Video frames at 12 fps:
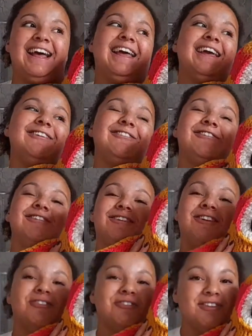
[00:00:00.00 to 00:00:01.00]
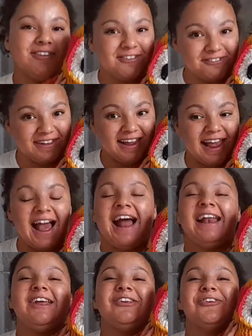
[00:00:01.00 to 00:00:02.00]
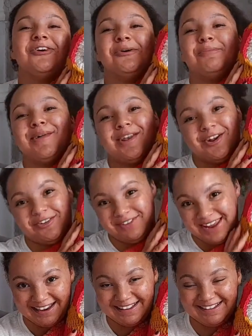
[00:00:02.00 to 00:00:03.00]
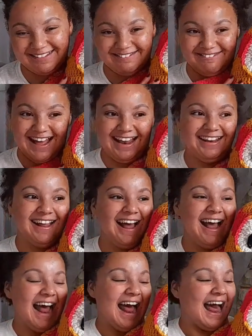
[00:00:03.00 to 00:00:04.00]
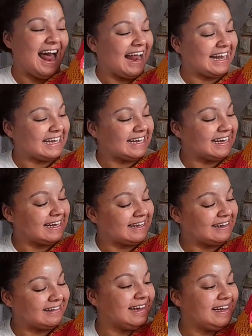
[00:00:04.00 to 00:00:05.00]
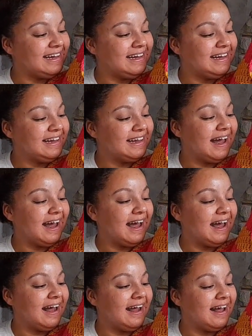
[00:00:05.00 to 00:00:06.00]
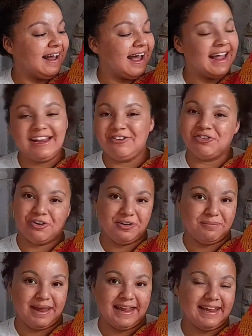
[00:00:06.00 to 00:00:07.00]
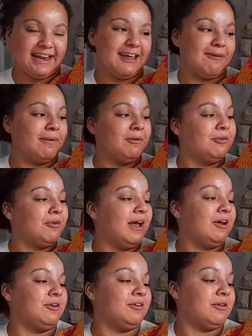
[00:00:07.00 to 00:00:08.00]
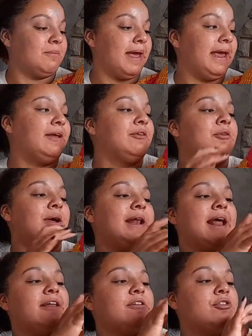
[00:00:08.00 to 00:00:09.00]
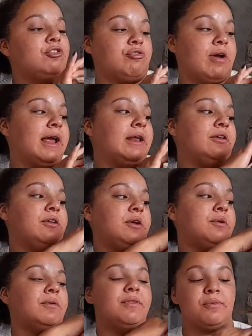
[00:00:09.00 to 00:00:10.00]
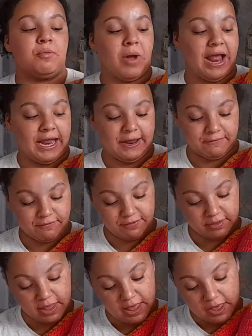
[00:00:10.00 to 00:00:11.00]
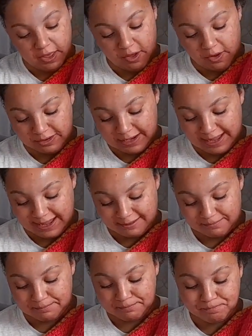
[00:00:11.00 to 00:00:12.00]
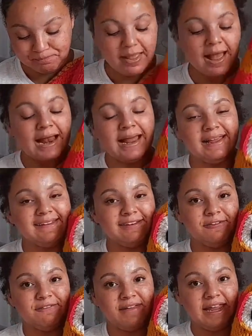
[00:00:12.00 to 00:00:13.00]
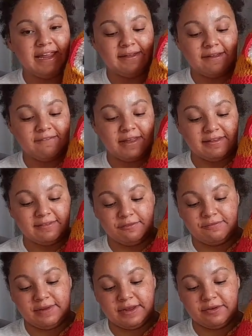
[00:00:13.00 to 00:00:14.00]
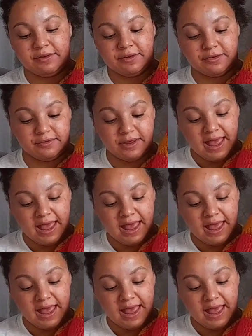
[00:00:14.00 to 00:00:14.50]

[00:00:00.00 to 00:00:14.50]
He took a lot of stuffing and he took up a lot of yarn as well, and I enjoyed making him. He was quite good to make. It was quite nice to try and do the waves on him. I like his little feet. I think his little feet are good.